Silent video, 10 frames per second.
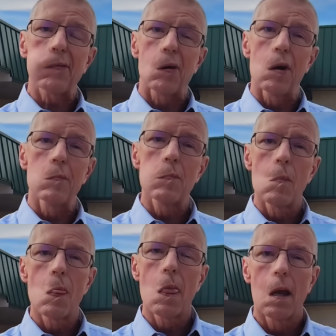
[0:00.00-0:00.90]
If you give me a
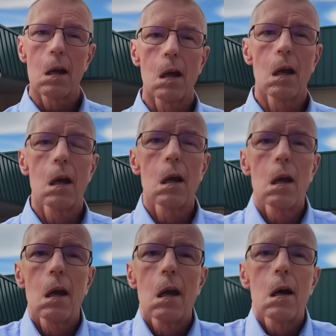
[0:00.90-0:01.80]
tour, I hand you the
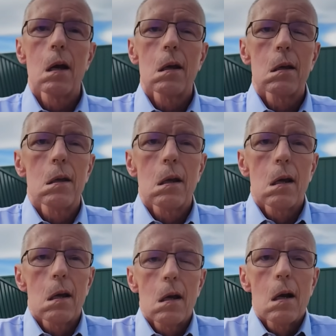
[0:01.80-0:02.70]
camera.
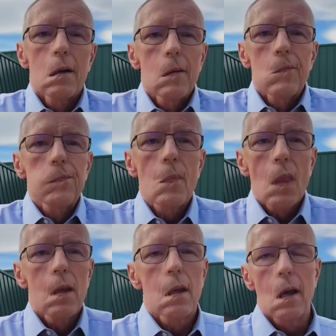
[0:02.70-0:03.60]
I'll hand you the
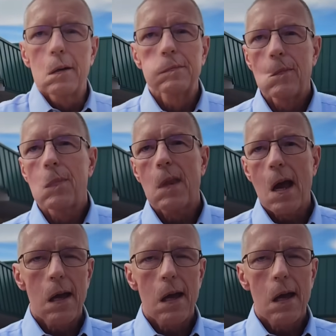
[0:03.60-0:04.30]
camera when we go in.